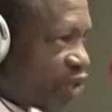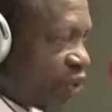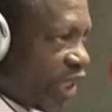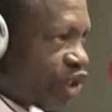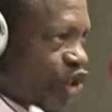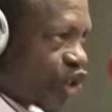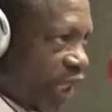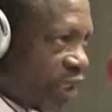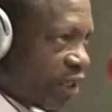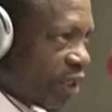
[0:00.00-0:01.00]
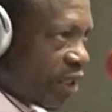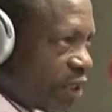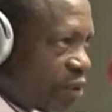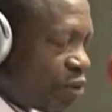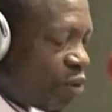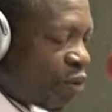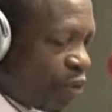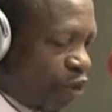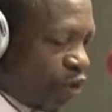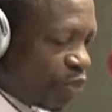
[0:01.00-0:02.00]
to engender
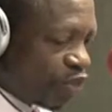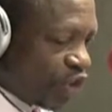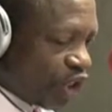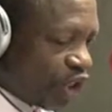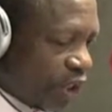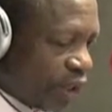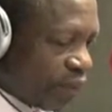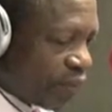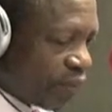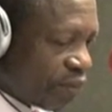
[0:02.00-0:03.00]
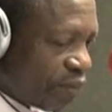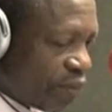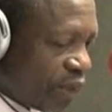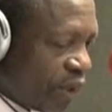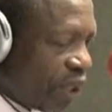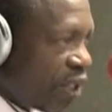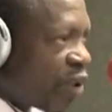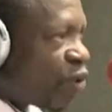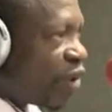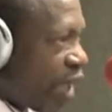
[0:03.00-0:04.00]
cooperation,
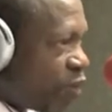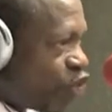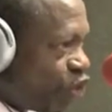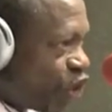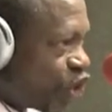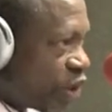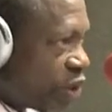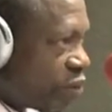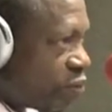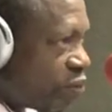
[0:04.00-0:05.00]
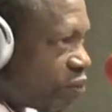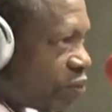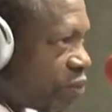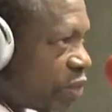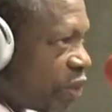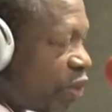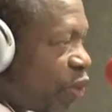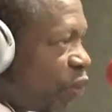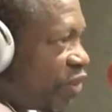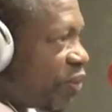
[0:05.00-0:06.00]
collaboration
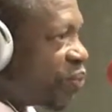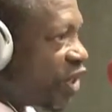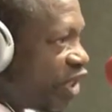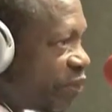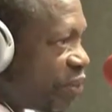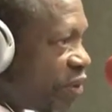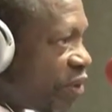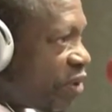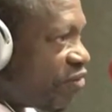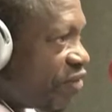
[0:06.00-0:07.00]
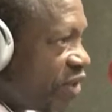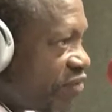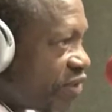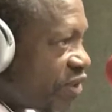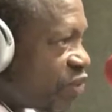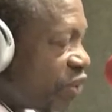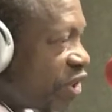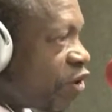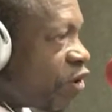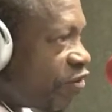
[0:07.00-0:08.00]
with the people of Nevis, with
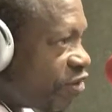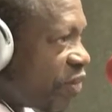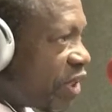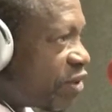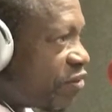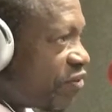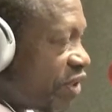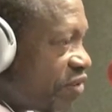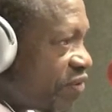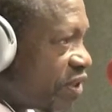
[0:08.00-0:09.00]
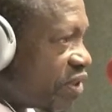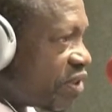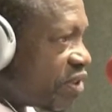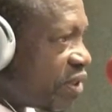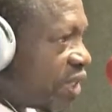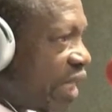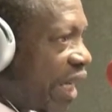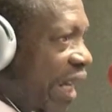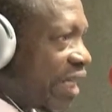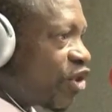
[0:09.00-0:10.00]
the government of Nevis,
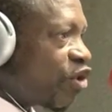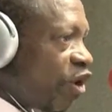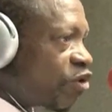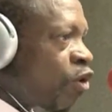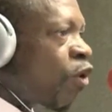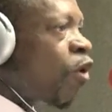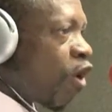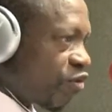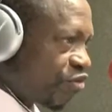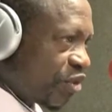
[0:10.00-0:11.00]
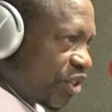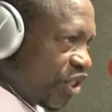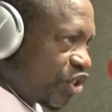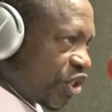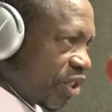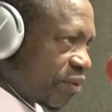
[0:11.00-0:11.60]
and not confrontation.